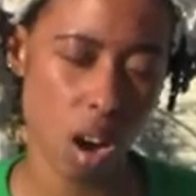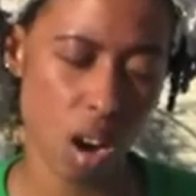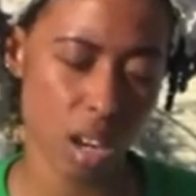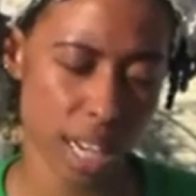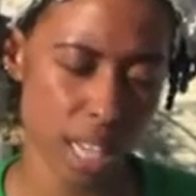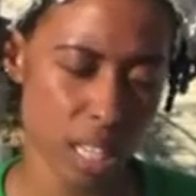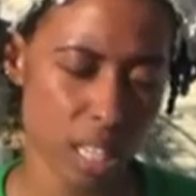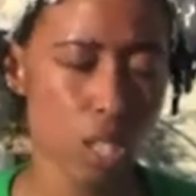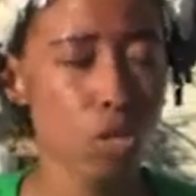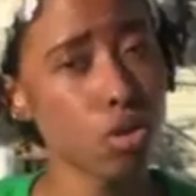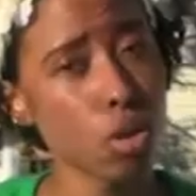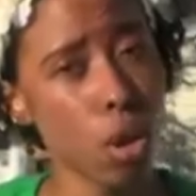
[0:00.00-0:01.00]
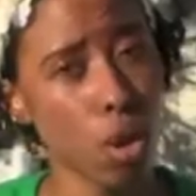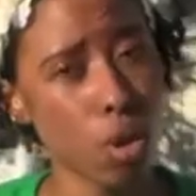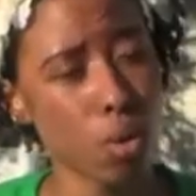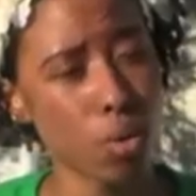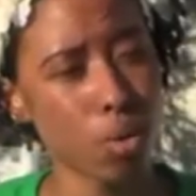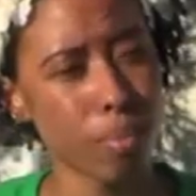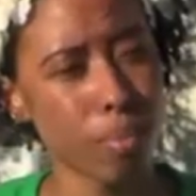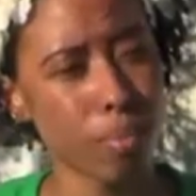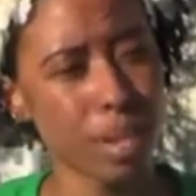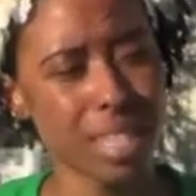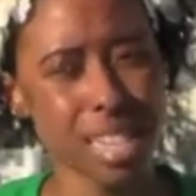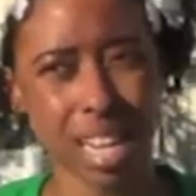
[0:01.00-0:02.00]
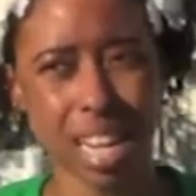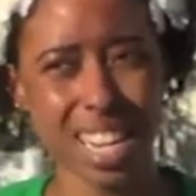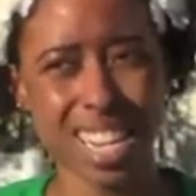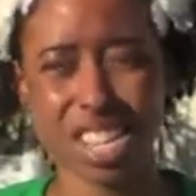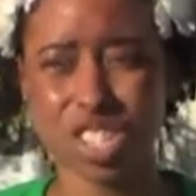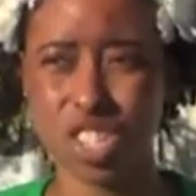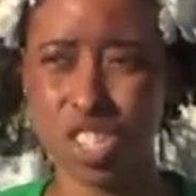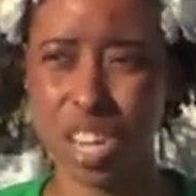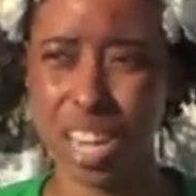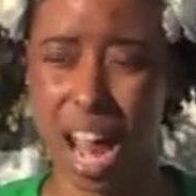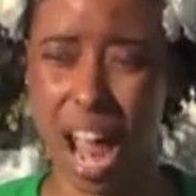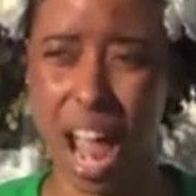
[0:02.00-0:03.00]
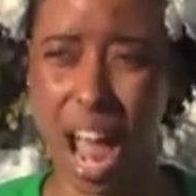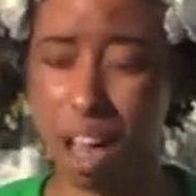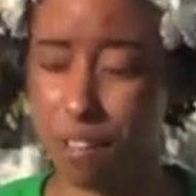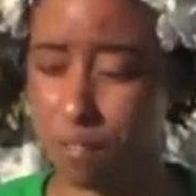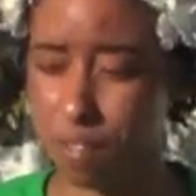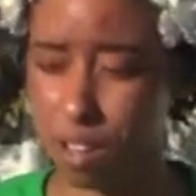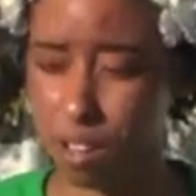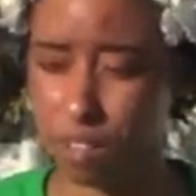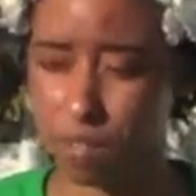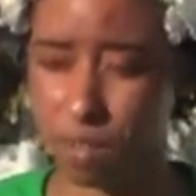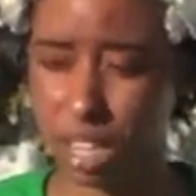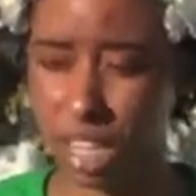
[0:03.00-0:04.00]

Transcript: August. So it's like an inch and a half of